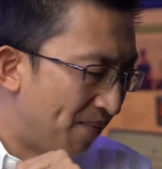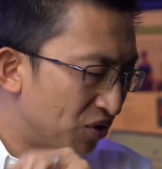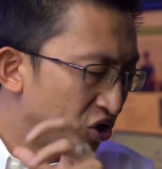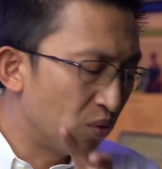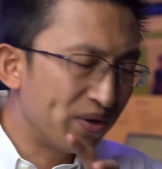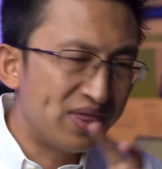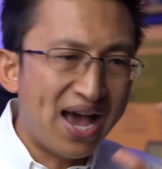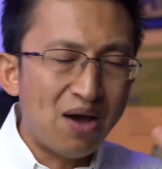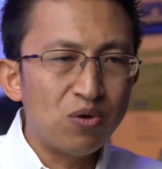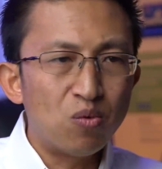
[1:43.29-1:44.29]
So with
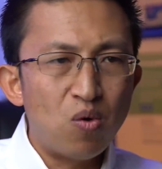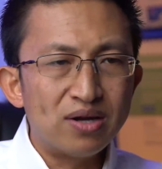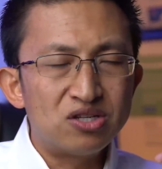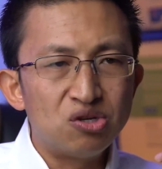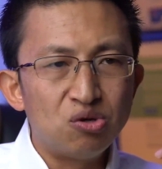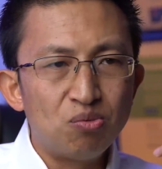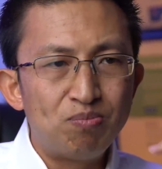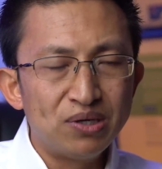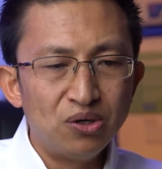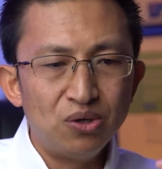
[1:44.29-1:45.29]
that, we want to
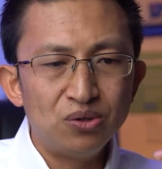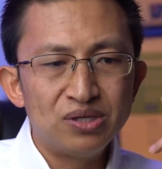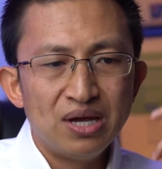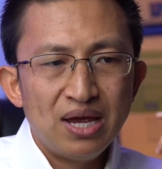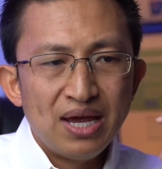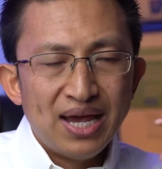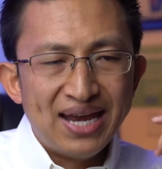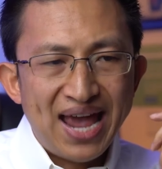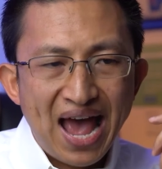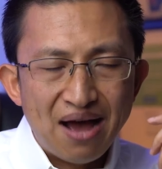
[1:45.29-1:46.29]
build
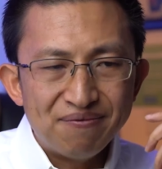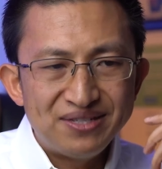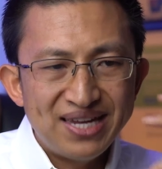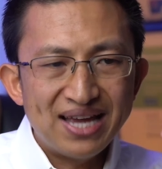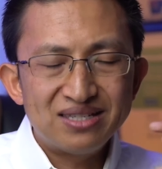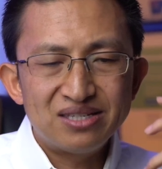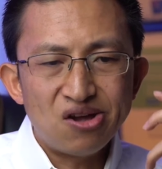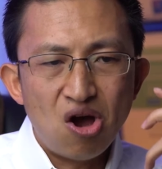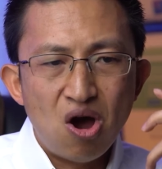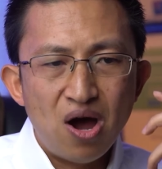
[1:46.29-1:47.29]
and have debt
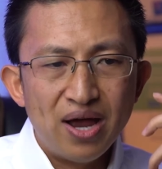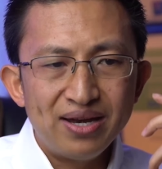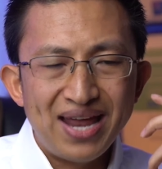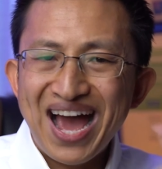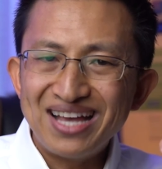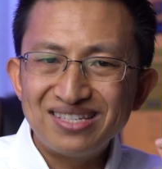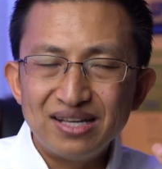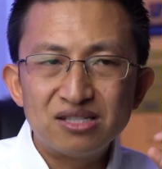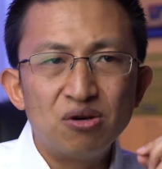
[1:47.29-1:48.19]
on assets.